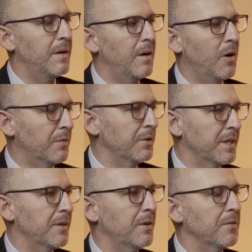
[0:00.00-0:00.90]
over
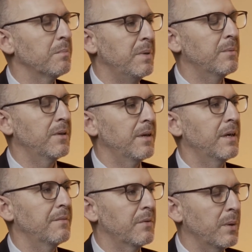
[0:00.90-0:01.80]
10,000 people
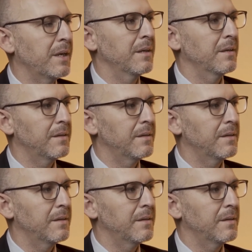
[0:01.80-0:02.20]
there every week,